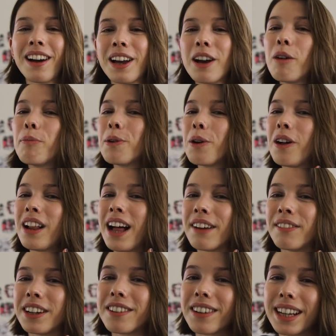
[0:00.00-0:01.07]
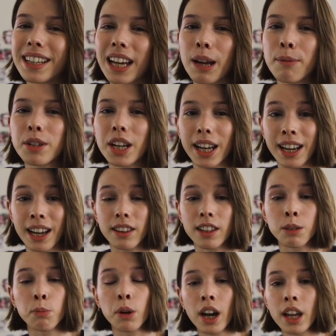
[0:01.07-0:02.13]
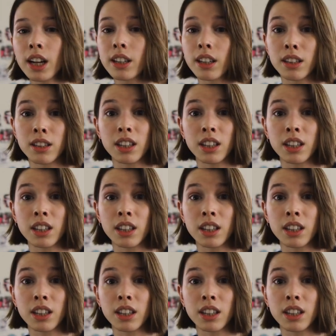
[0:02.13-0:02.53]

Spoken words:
I hope you all have a great time checking out this product and